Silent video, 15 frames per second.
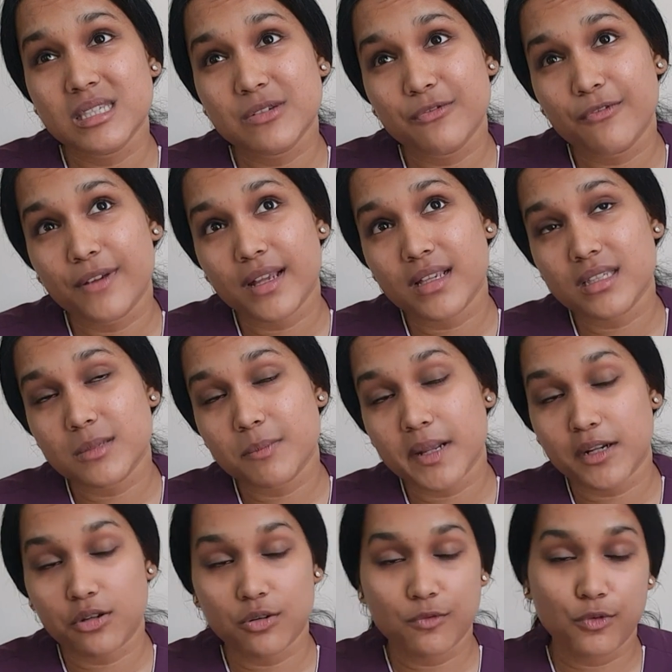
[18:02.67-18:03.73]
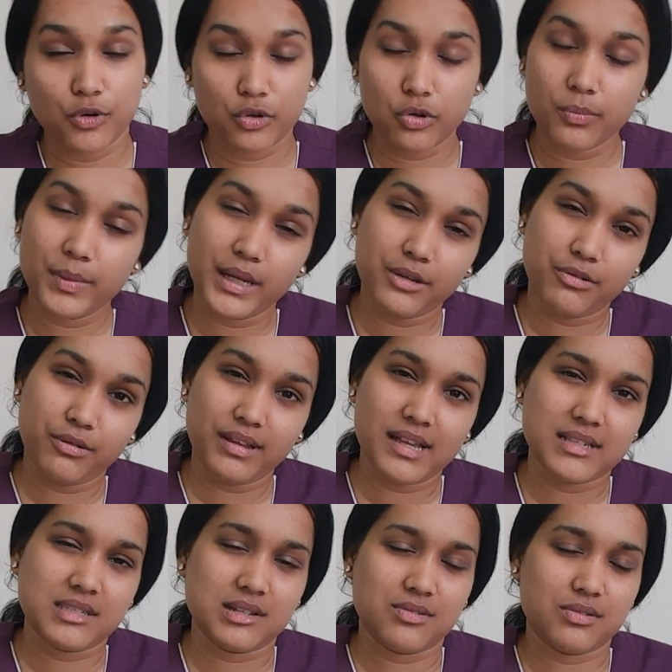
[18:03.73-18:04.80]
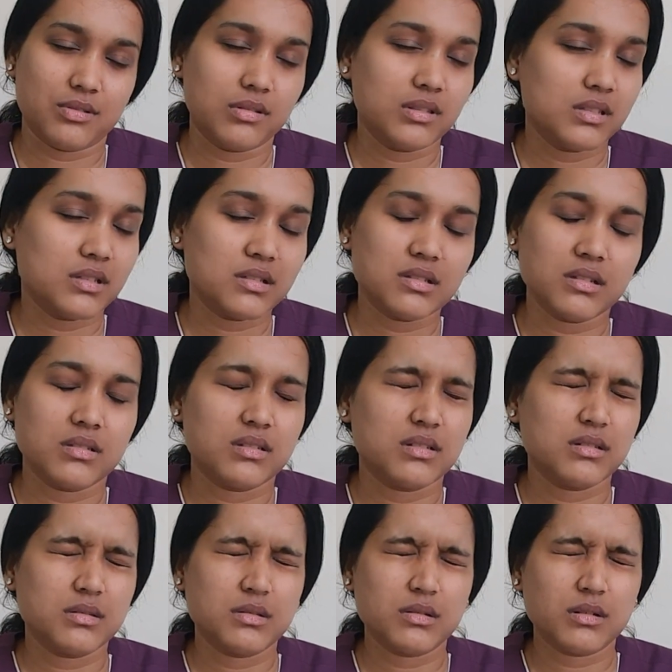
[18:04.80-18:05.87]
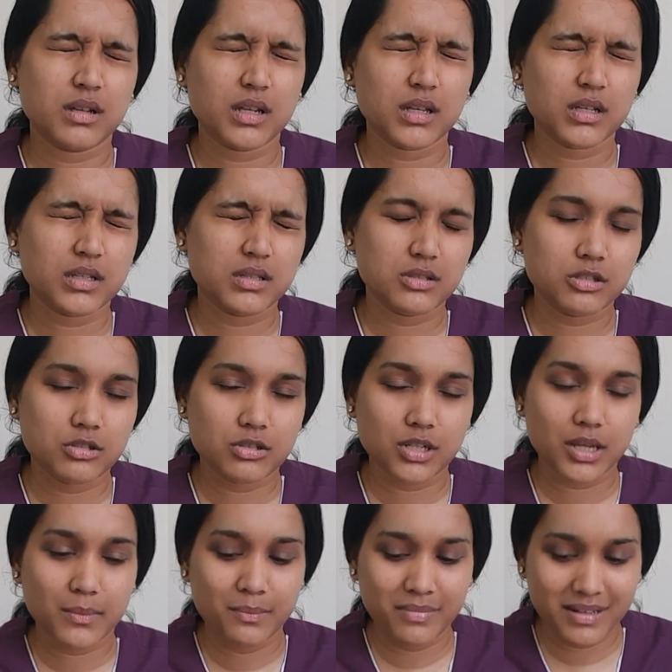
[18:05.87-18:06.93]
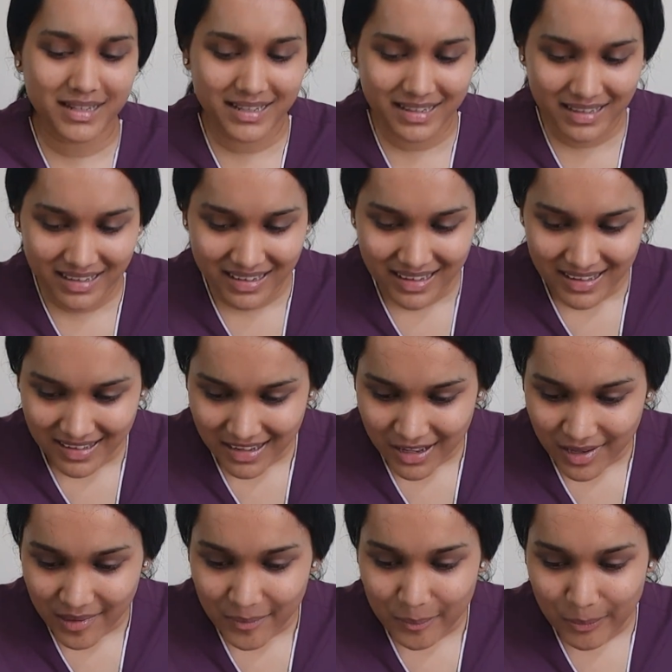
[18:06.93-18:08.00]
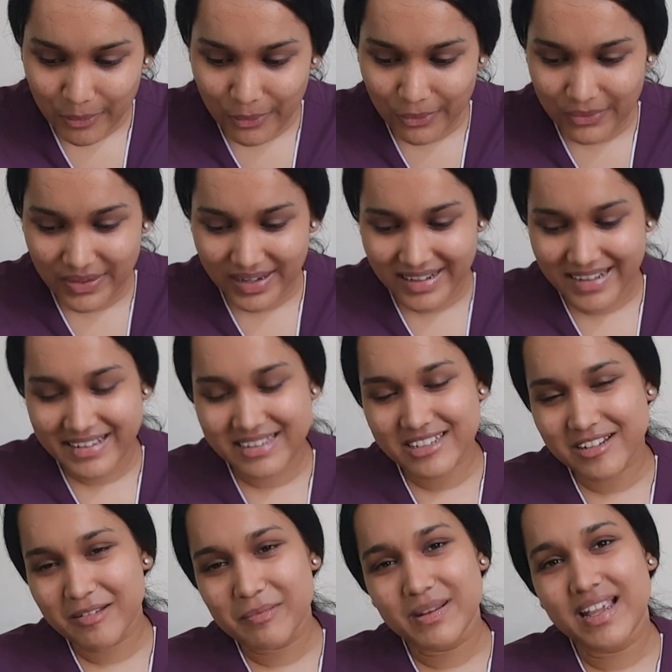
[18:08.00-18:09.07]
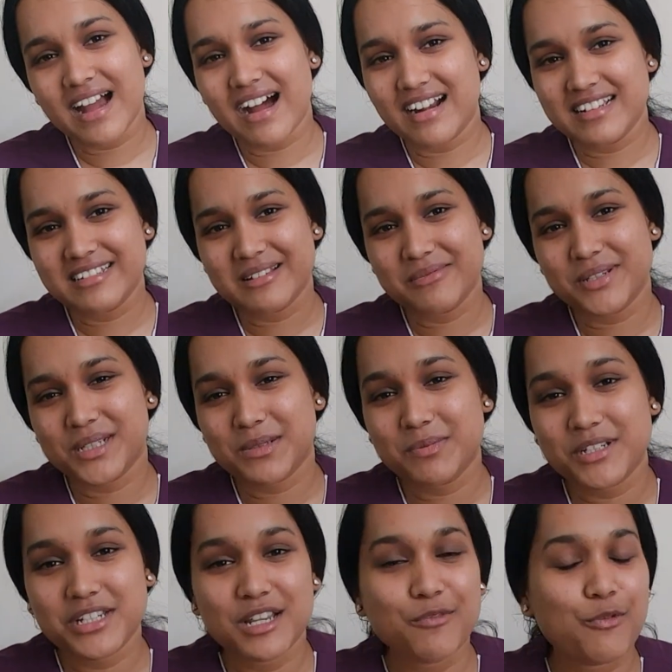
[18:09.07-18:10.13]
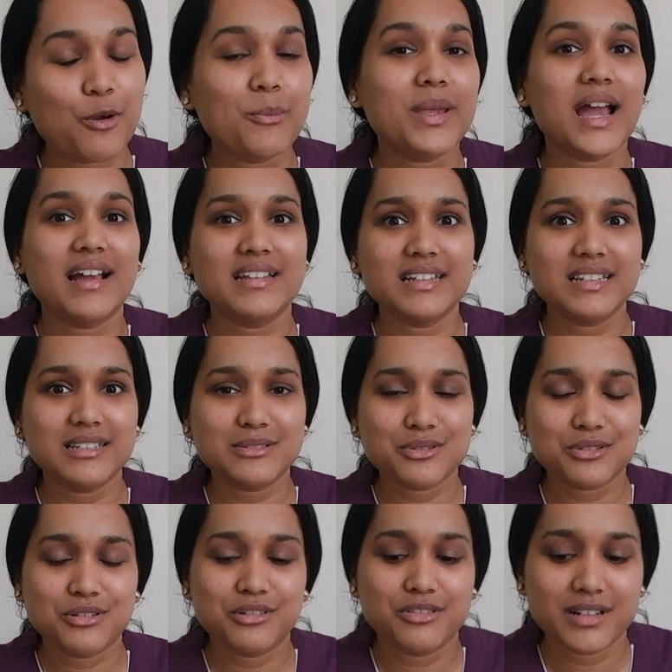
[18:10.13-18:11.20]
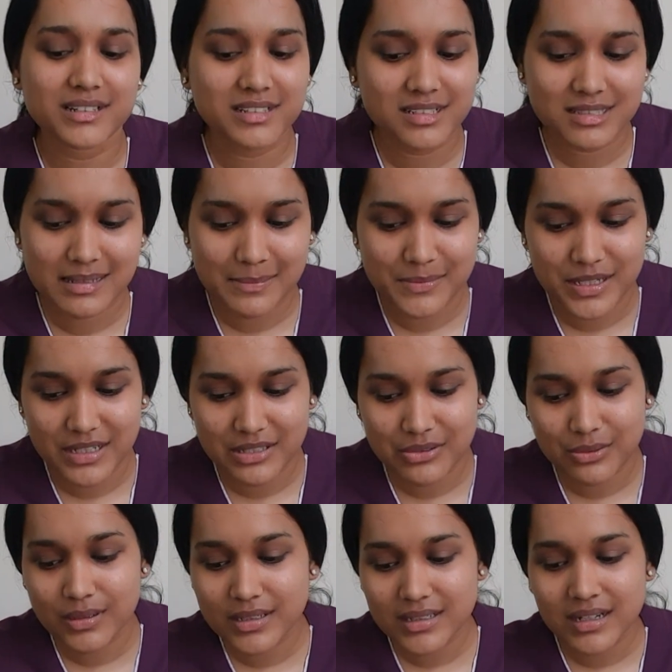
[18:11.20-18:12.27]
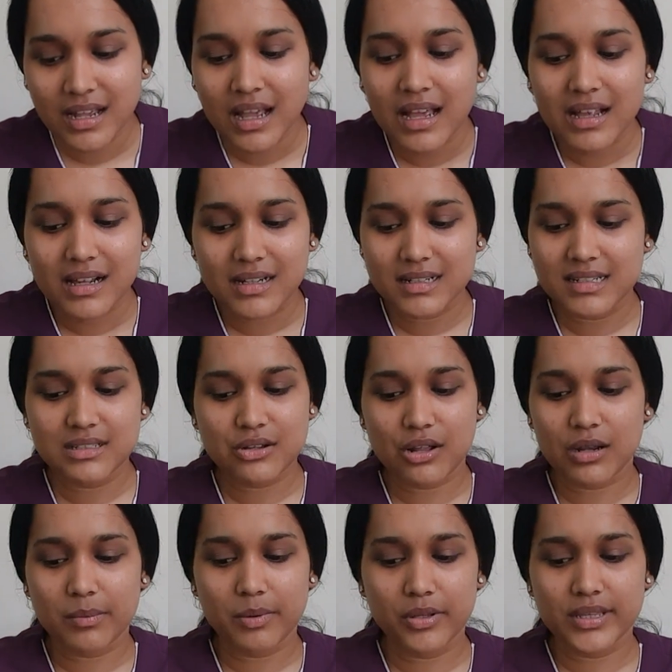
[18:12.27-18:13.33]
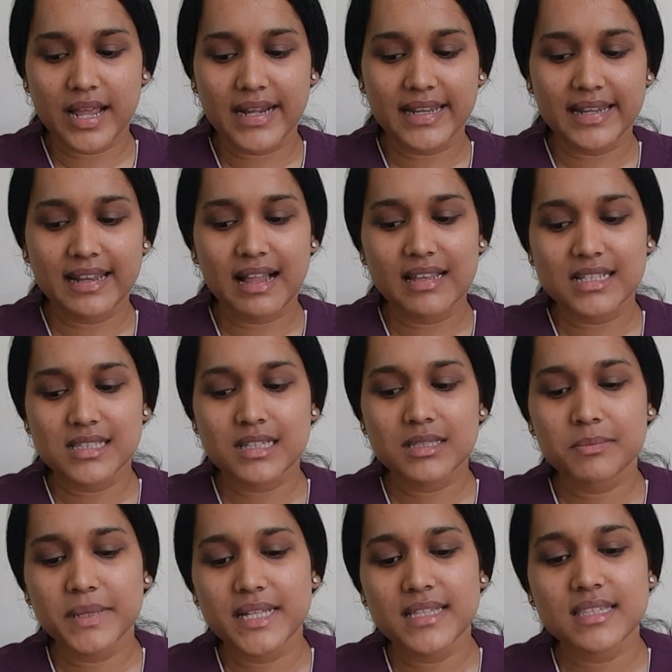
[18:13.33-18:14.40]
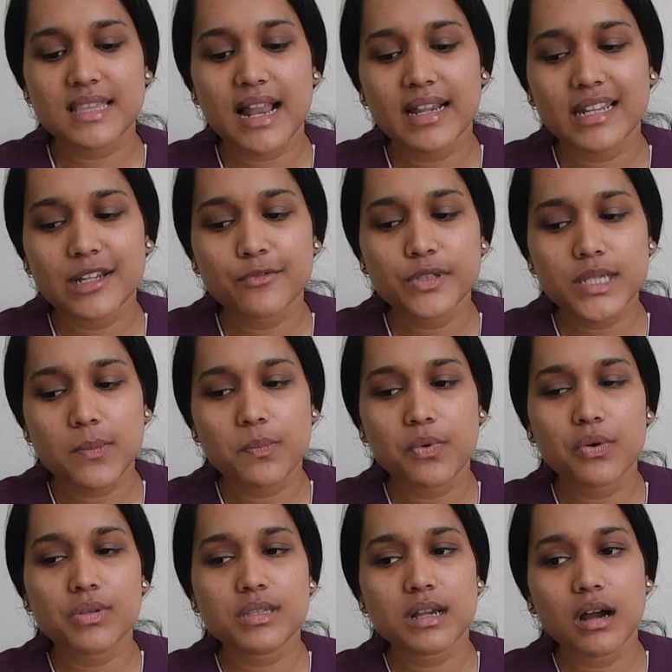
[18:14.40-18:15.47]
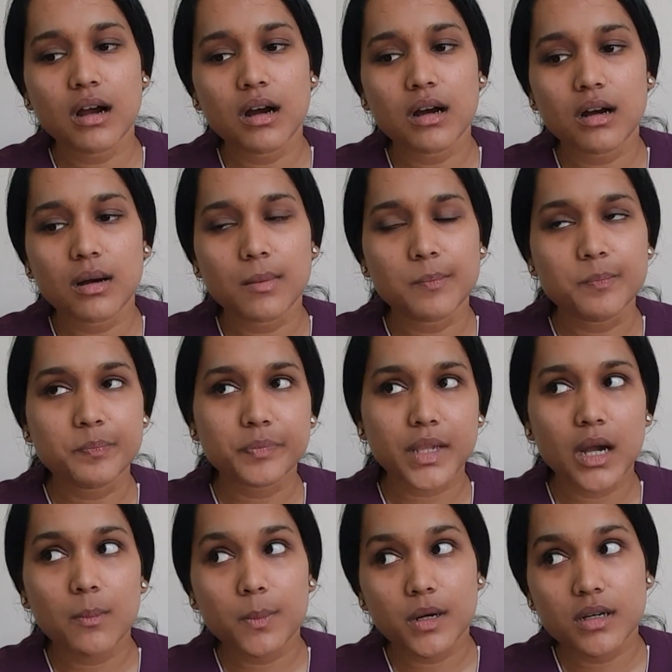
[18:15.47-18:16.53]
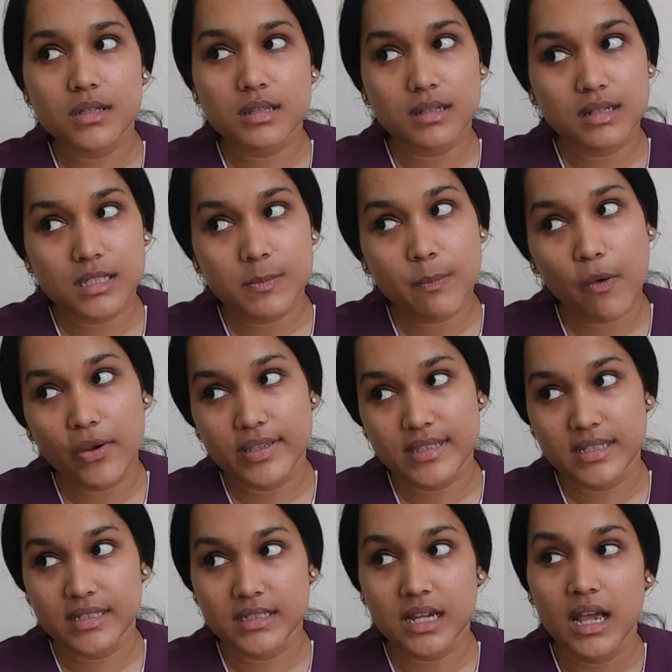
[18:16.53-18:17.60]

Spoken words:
spectrophotometry, etc. It is extremely boring, extremely hard subject, especially for me. I used to dread the subject. So it is all about that. Analysis means that if suppose a person is poisoned